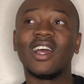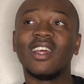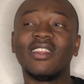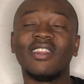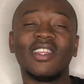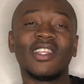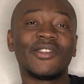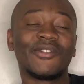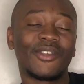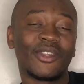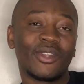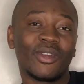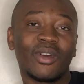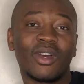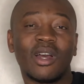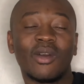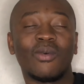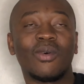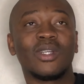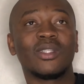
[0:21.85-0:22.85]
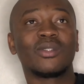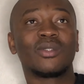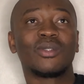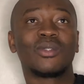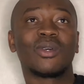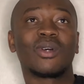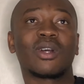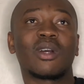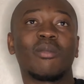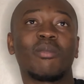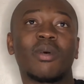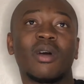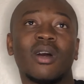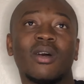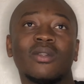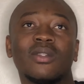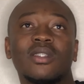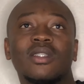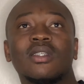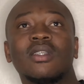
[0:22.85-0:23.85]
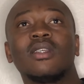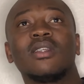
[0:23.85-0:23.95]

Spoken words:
In this video, I want to talk about